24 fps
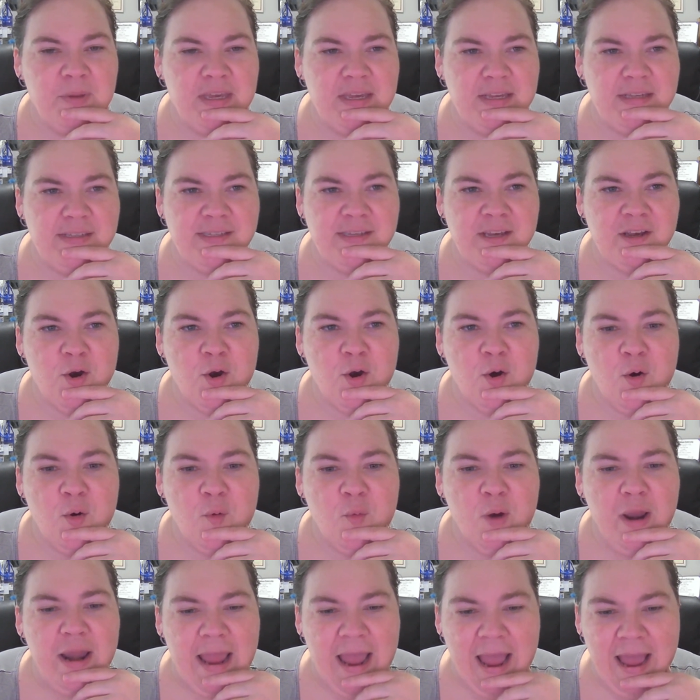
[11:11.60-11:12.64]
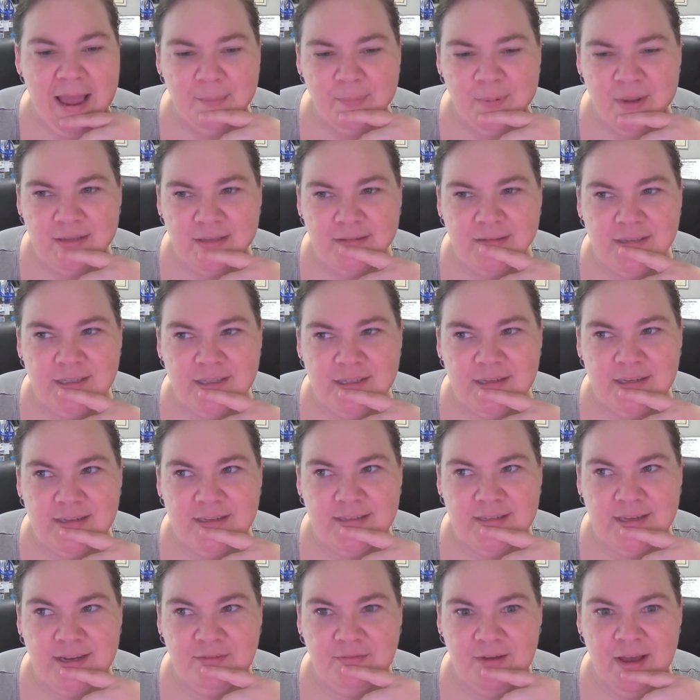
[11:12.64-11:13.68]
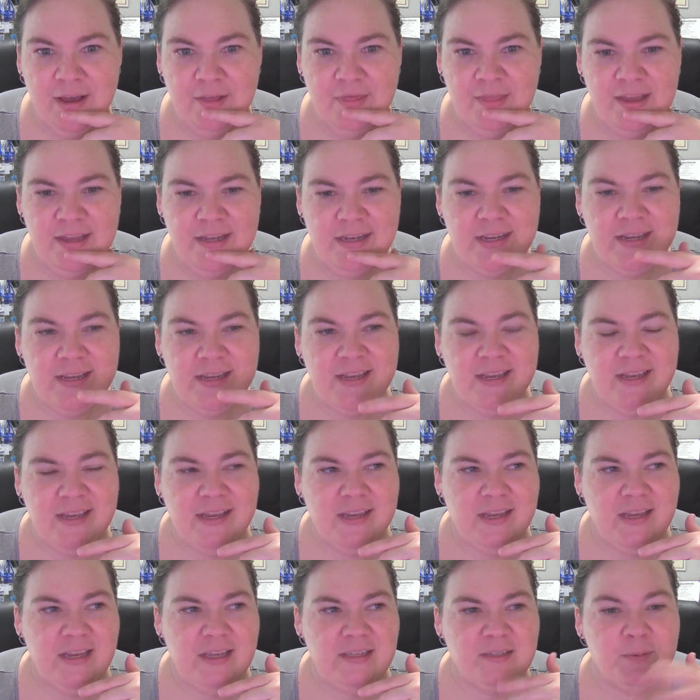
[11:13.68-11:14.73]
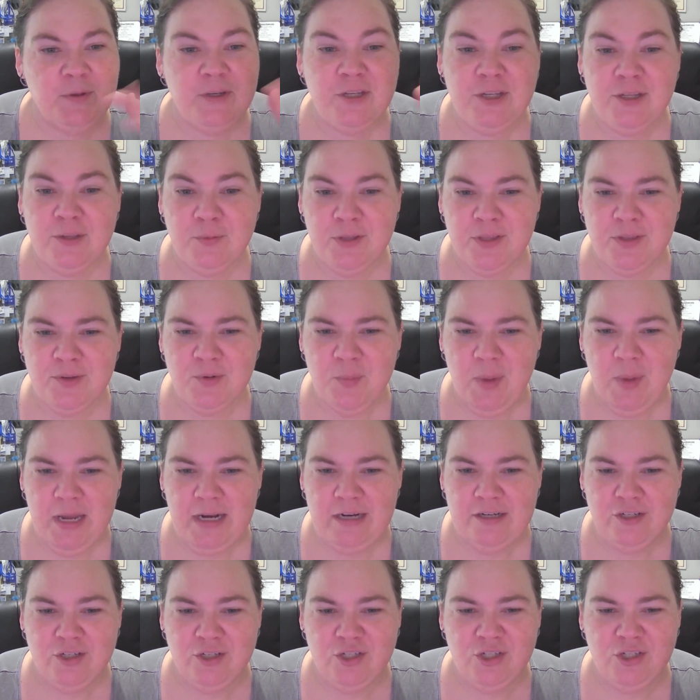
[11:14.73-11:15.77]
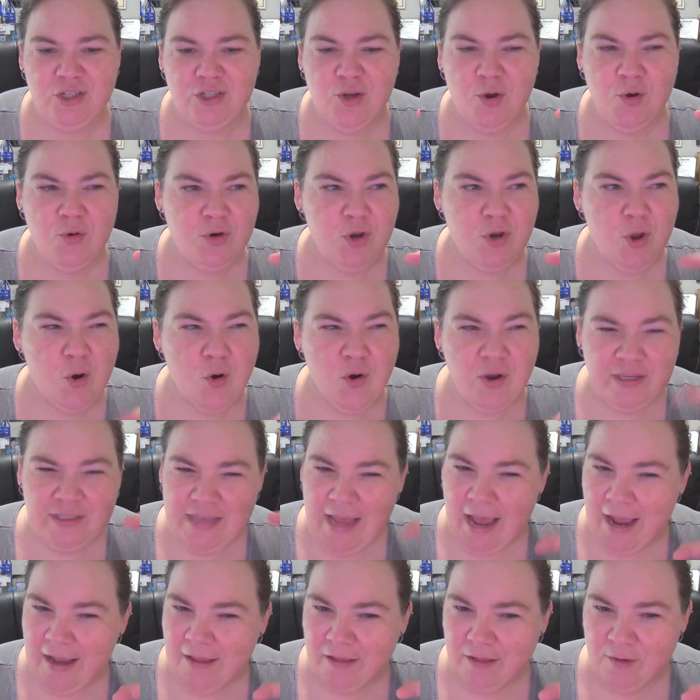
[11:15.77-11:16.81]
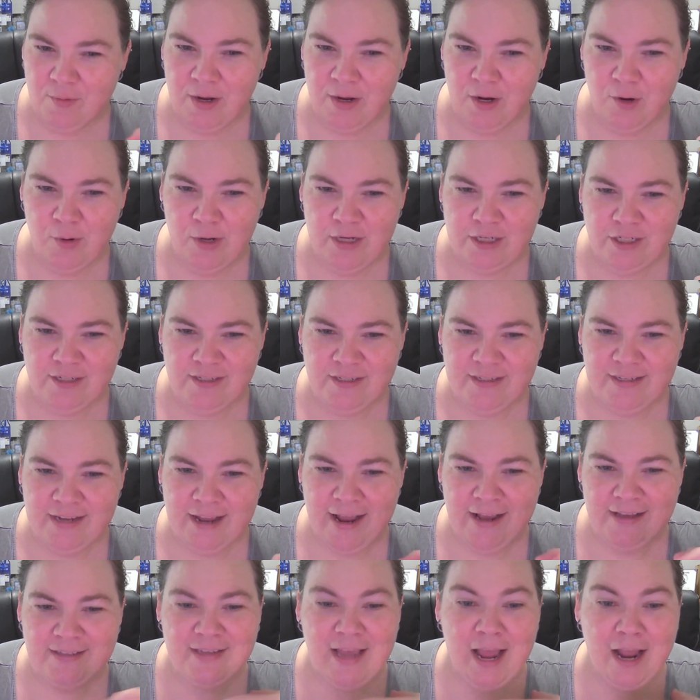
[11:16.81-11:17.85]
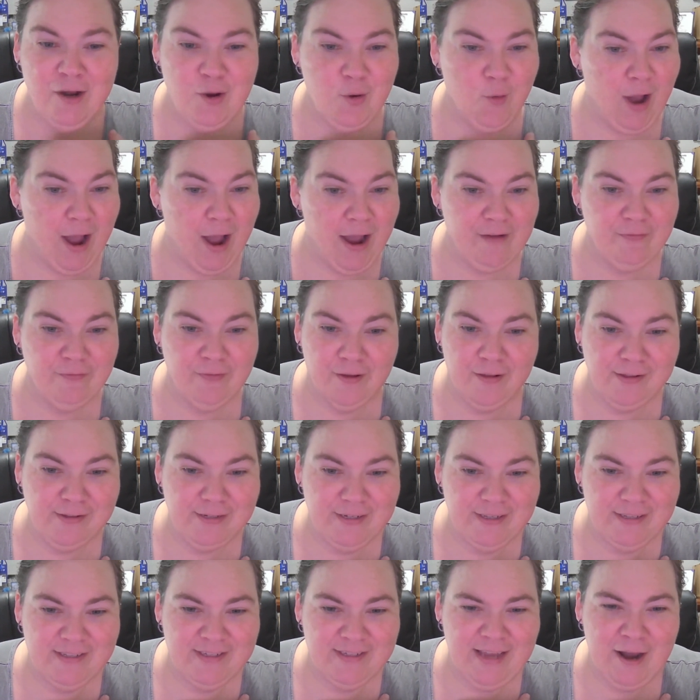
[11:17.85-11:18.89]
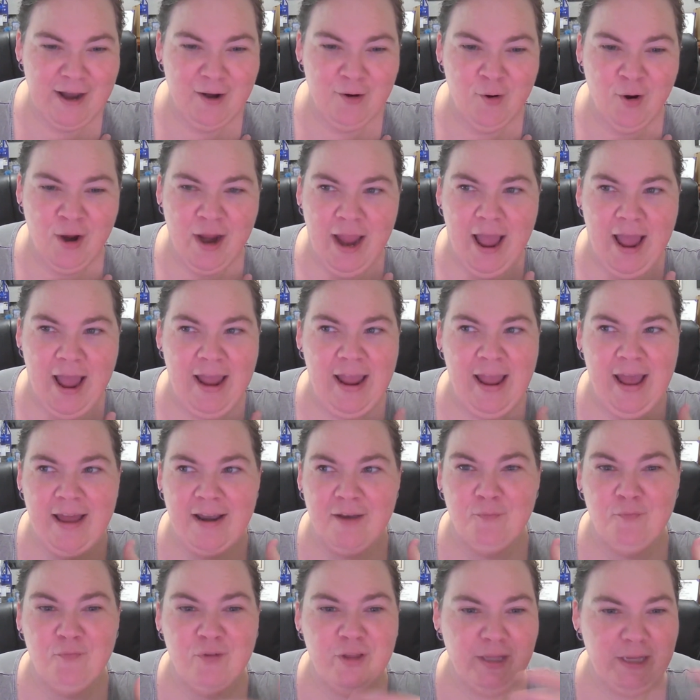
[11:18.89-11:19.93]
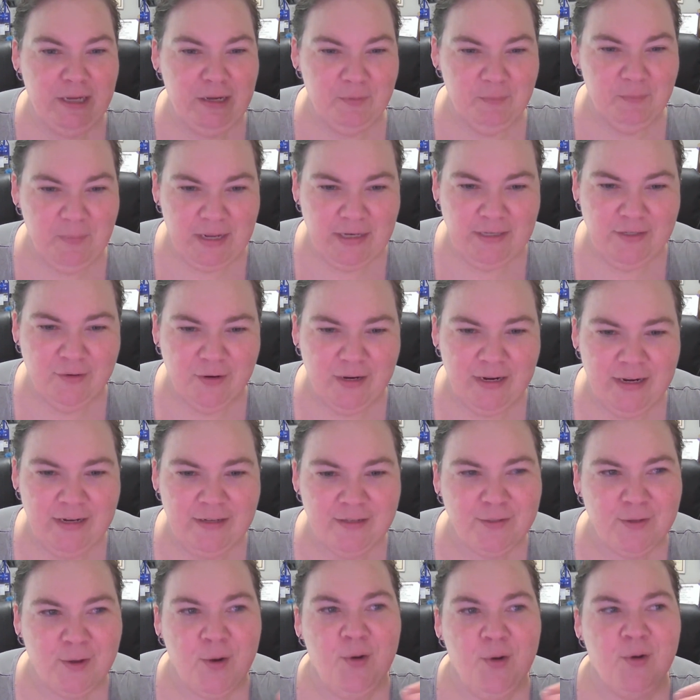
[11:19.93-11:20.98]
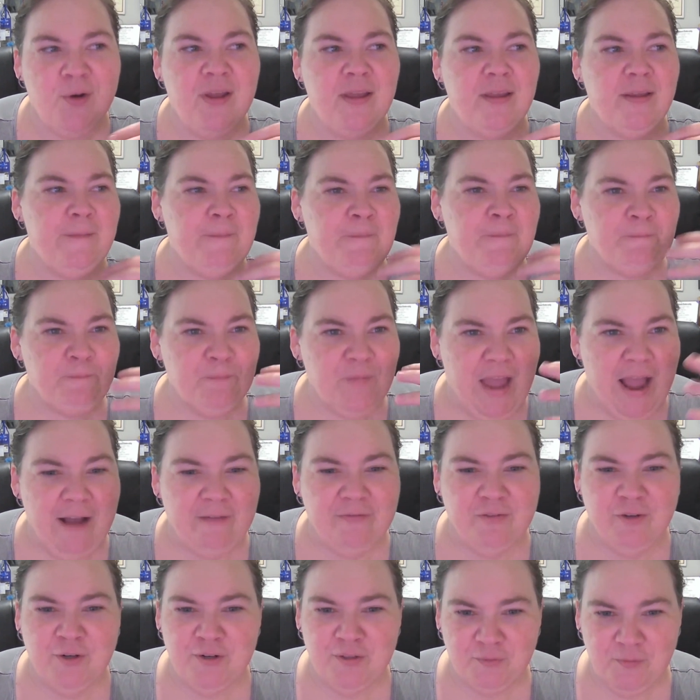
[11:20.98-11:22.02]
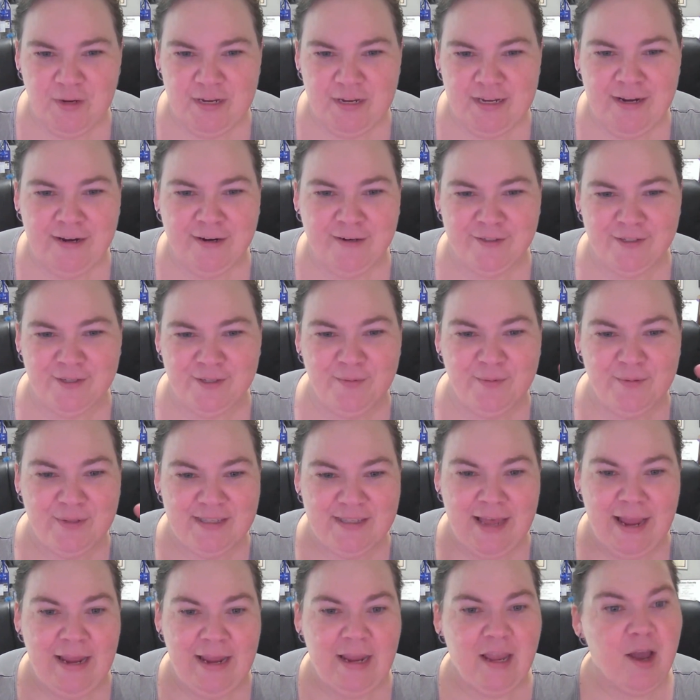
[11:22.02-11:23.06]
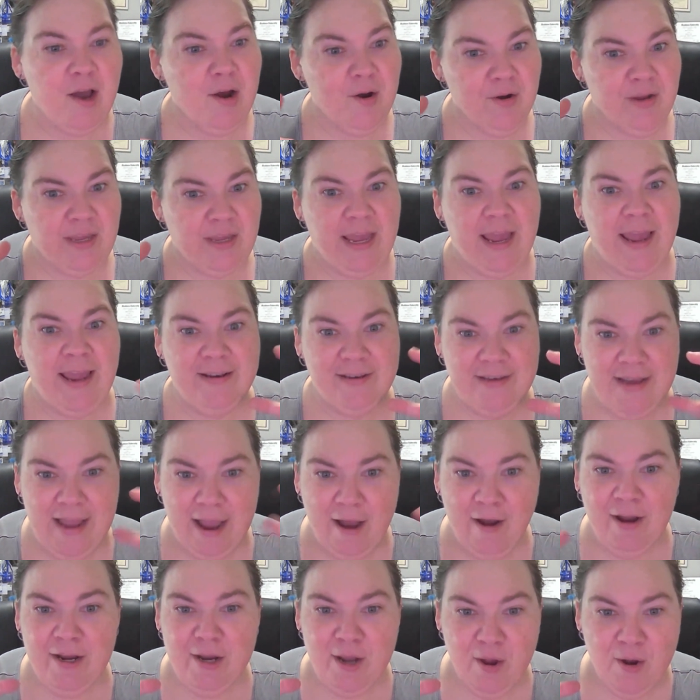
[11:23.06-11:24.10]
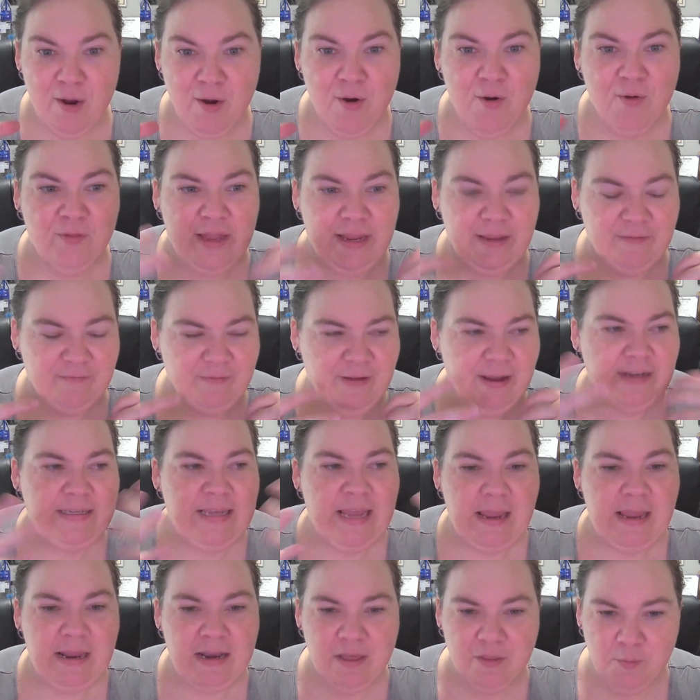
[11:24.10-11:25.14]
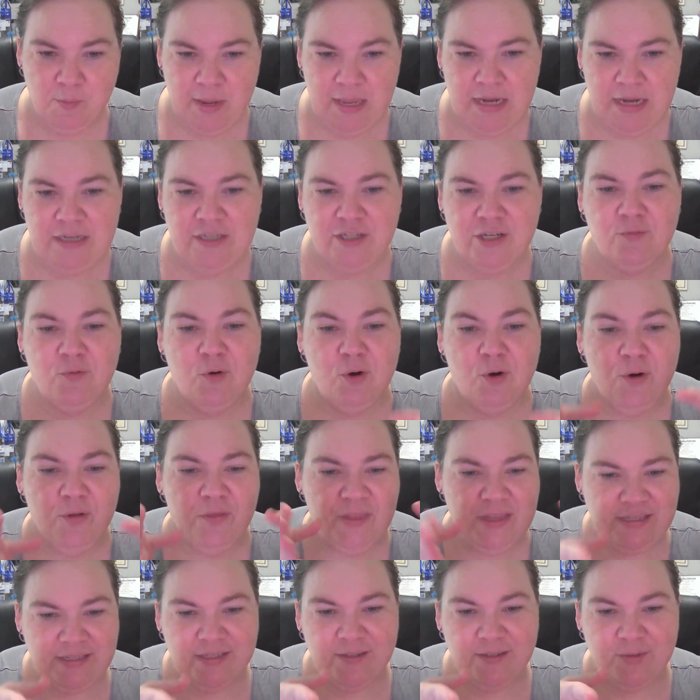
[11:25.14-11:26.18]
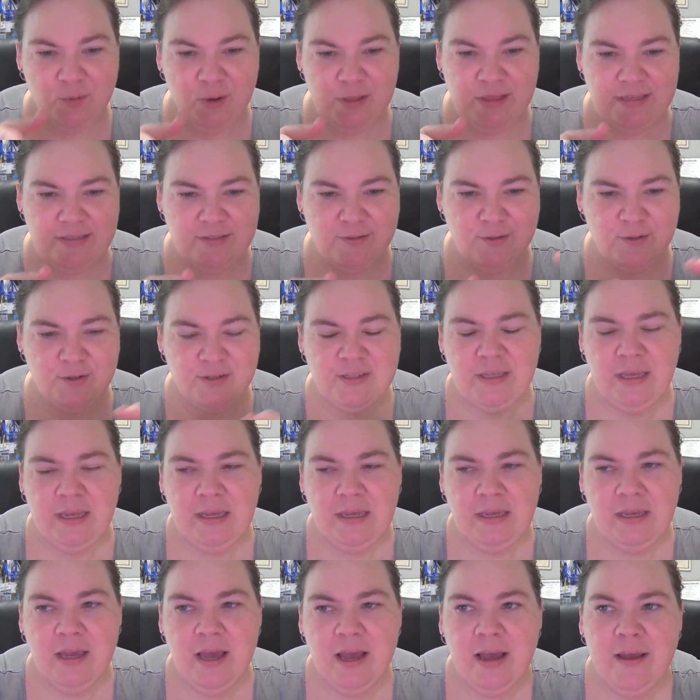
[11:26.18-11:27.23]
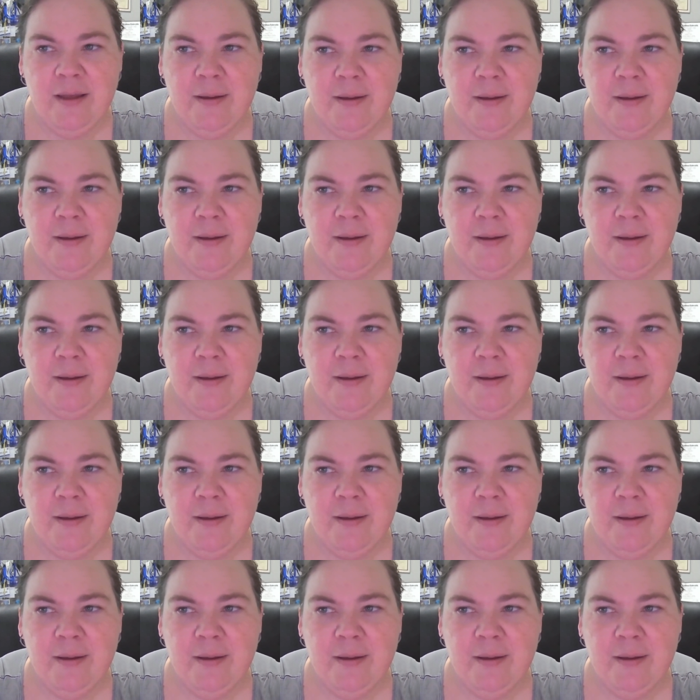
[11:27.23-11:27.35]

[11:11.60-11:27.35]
because what happens is I found that, especially with new managers, you don't know exactly what questions to ask. I know I fall into this category. I had really good mentoring. So after 3 years, it was like, okay, now I know, like, if I take another managing role, this is what this looks like.